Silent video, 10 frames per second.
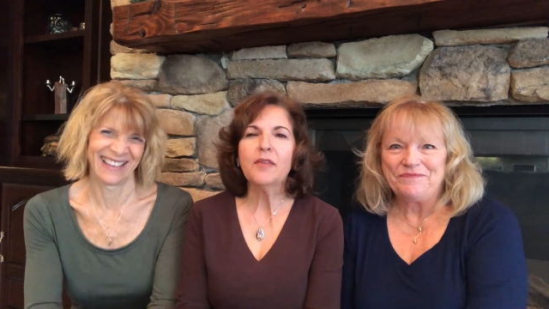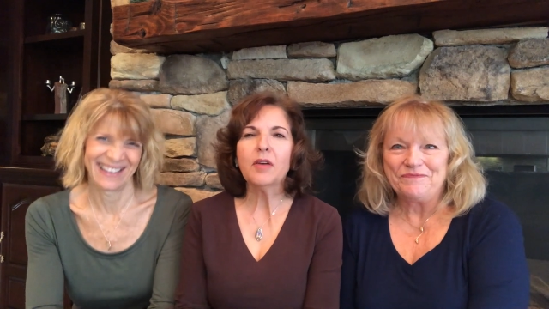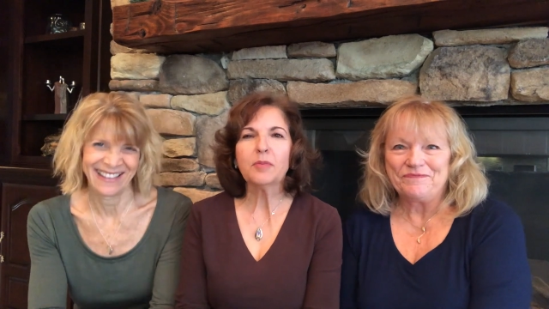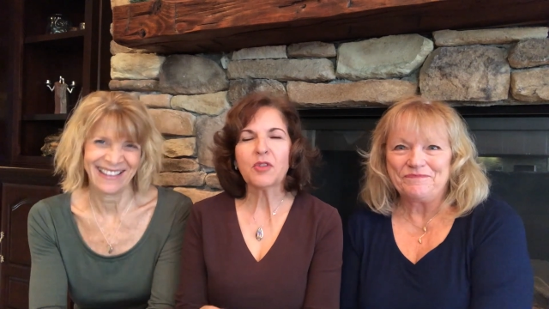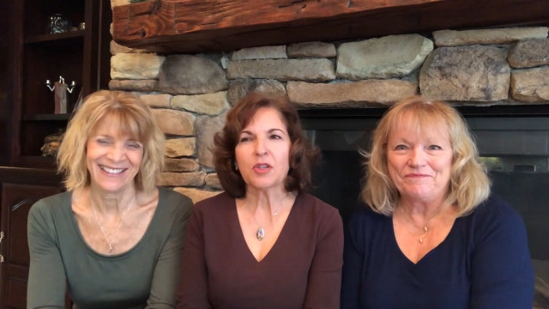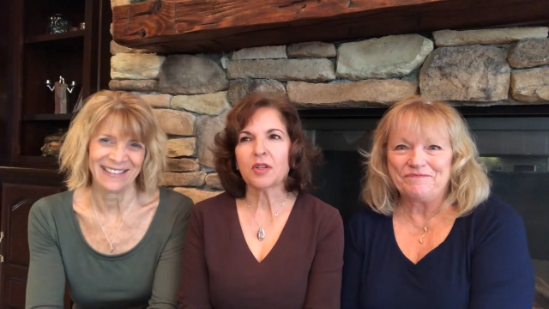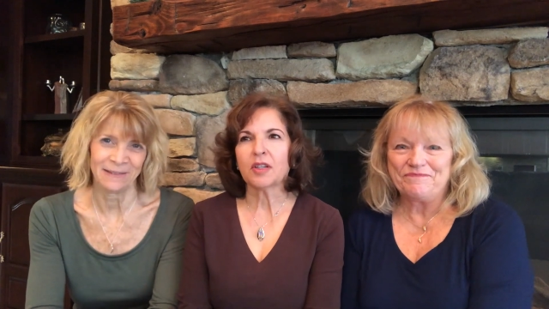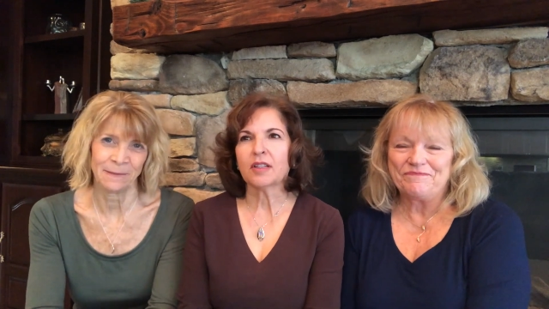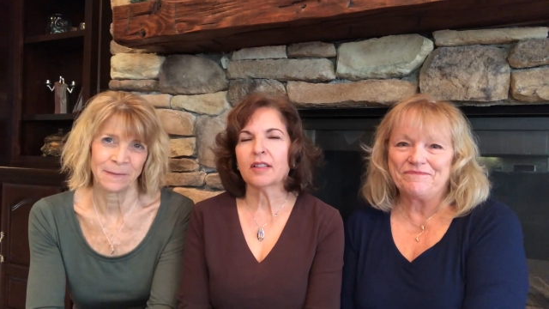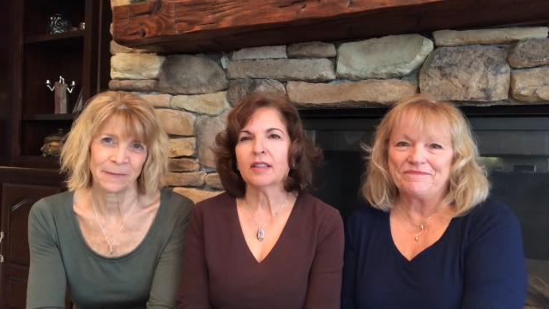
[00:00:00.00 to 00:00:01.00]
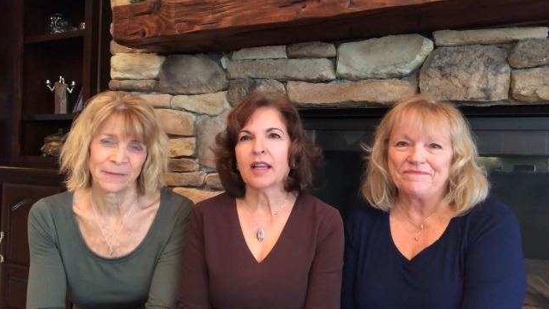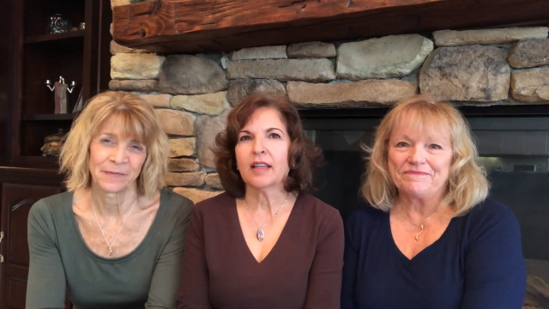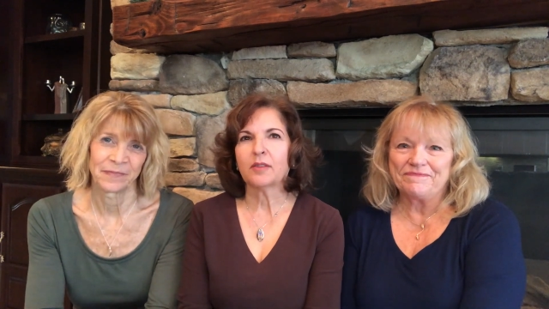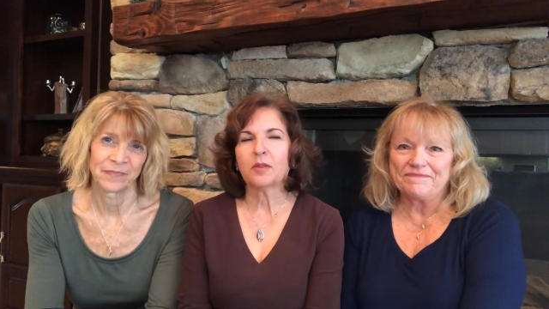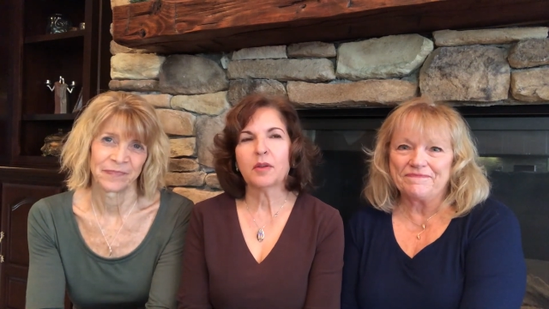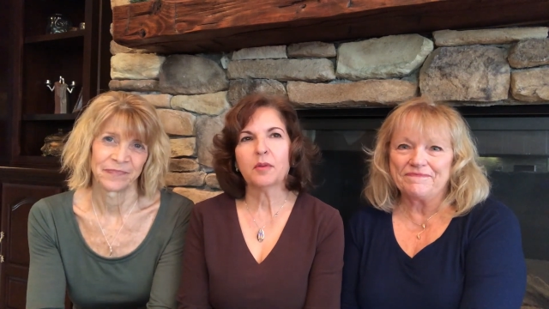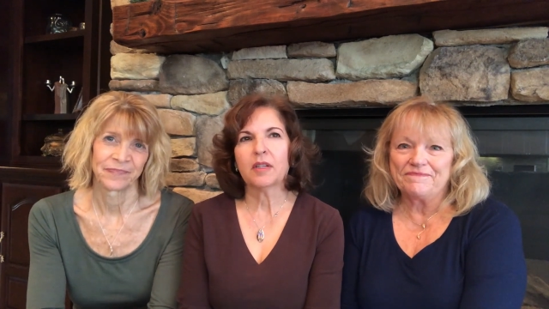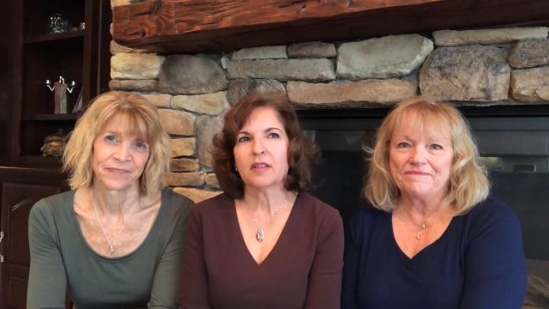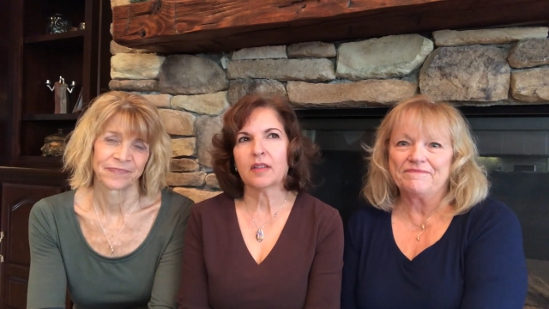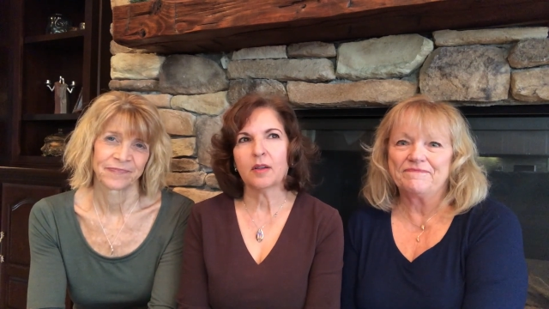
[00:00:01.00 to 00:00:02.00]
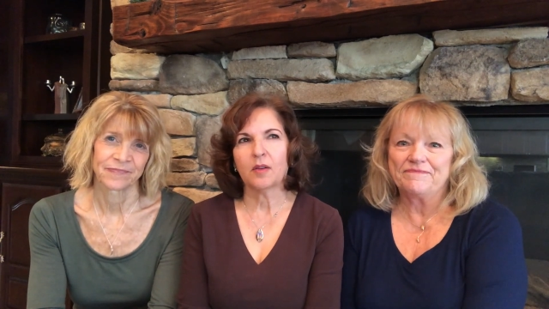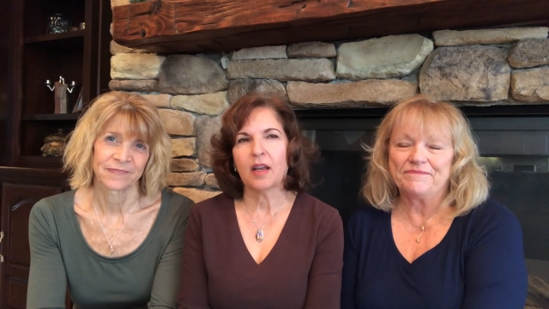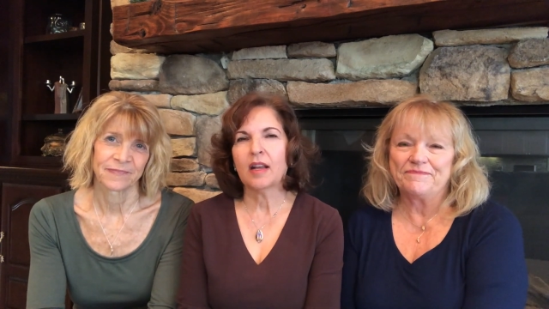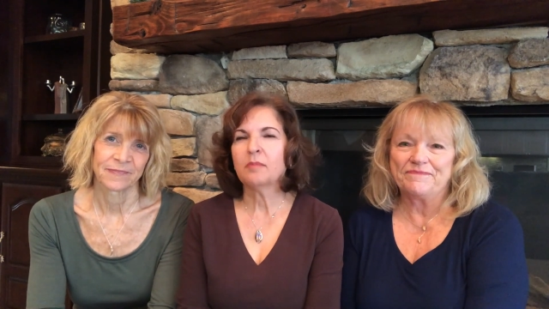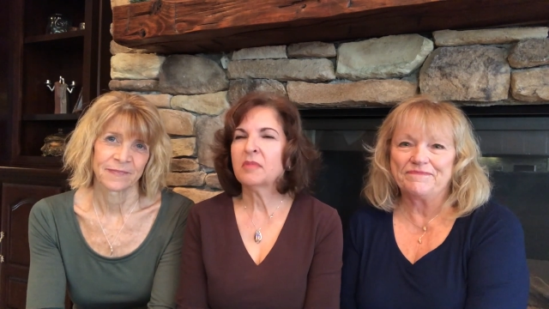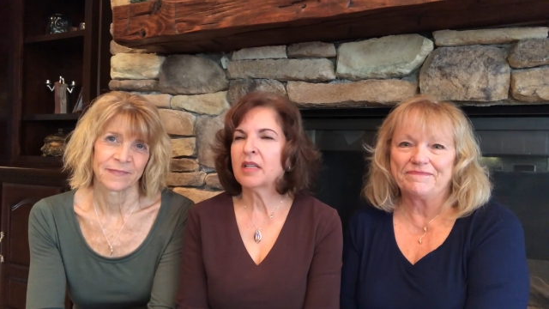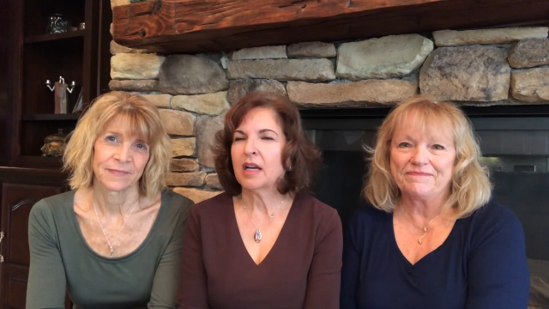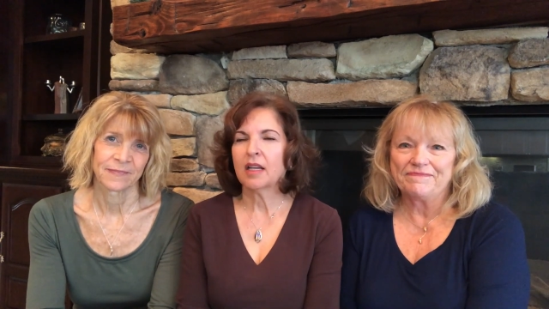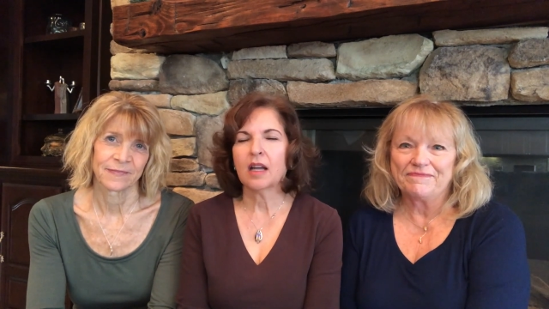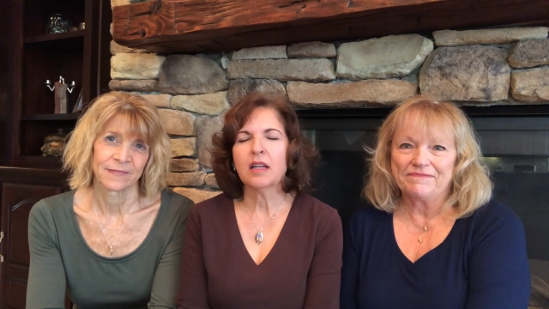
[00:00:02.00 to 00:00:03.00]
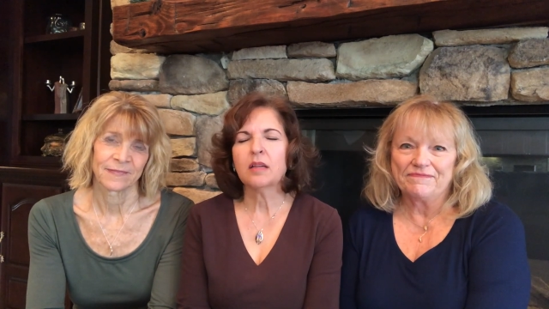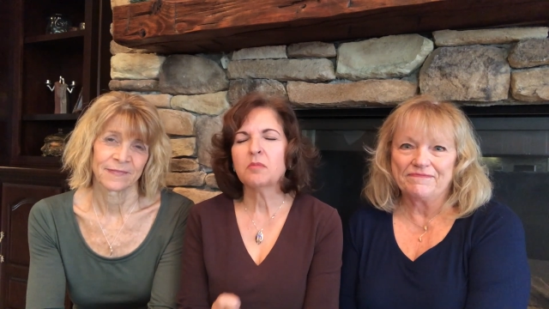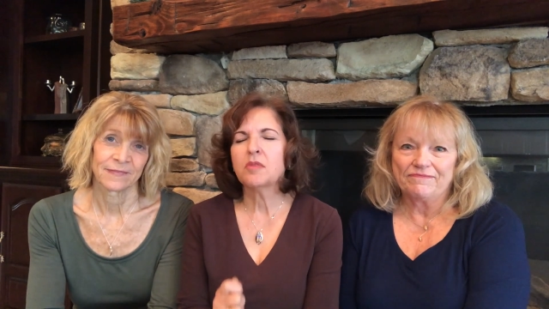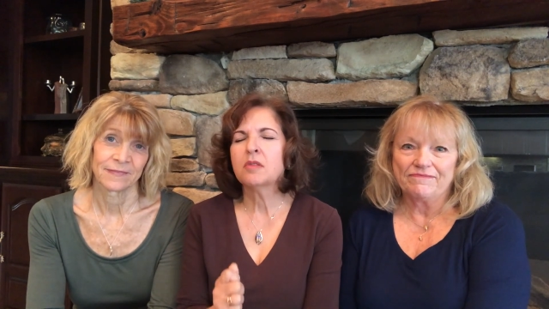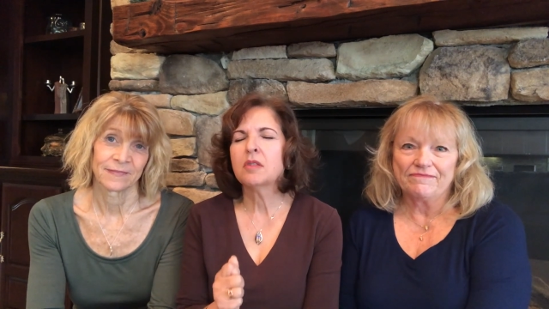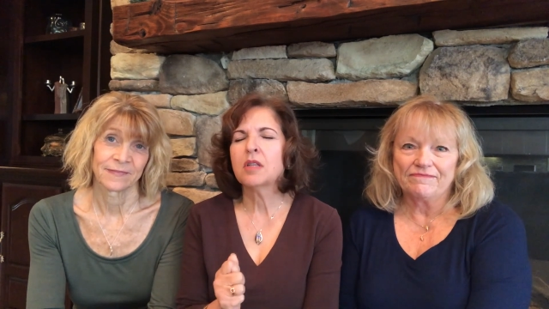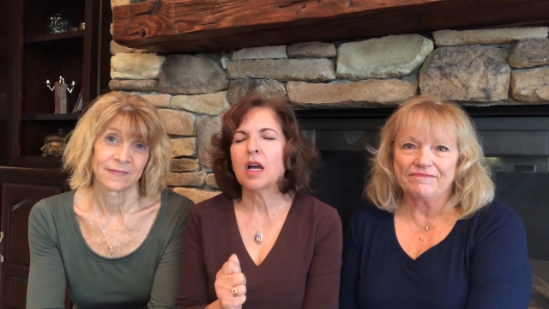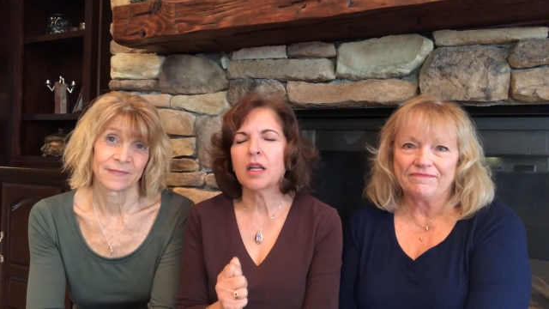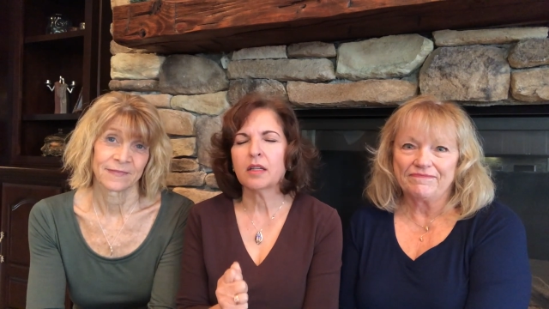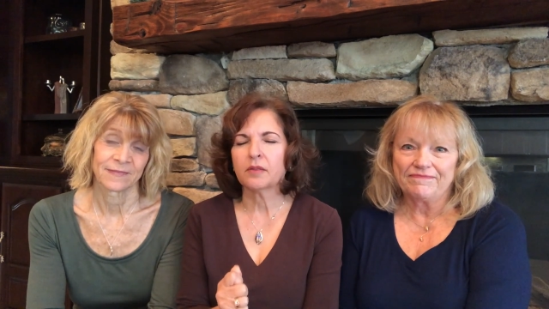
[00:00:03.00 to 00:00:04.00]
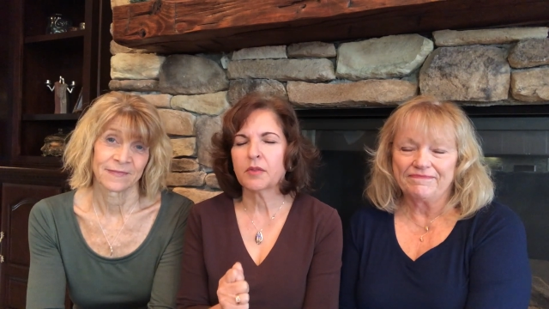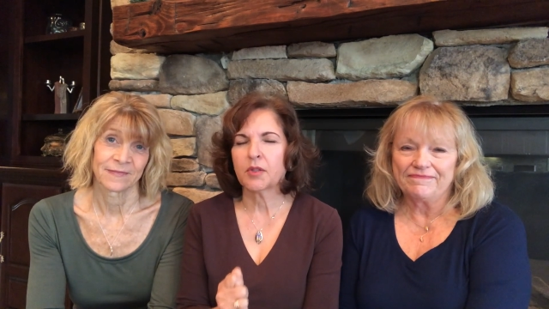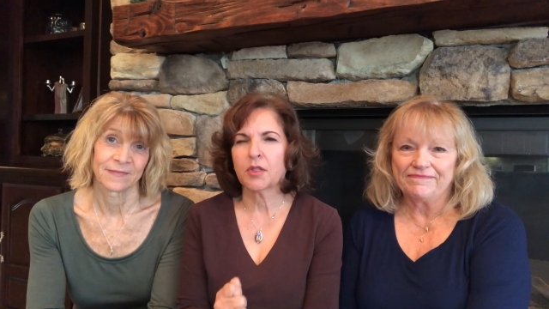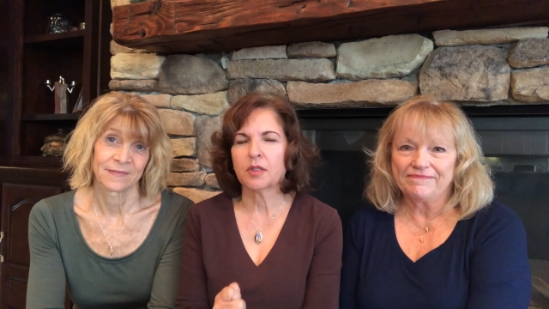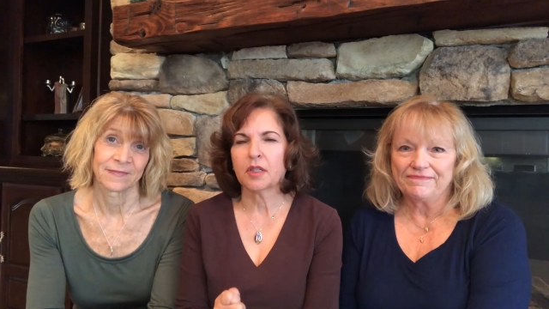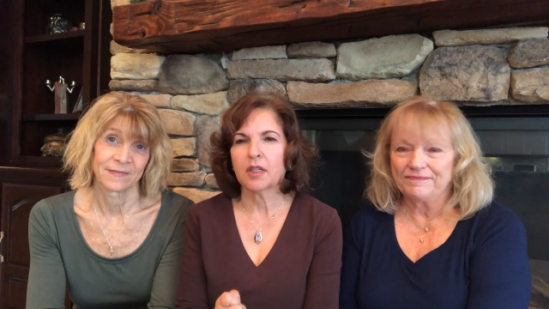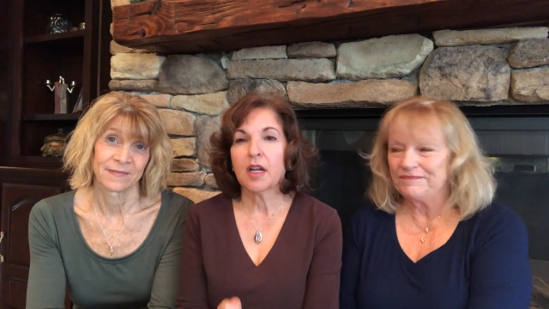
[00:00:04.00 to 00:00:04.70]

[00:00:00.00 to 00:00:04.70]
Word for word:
Speaker 1: gave up sugar like three weeks ago, and I'm dying. I am dying for sugar.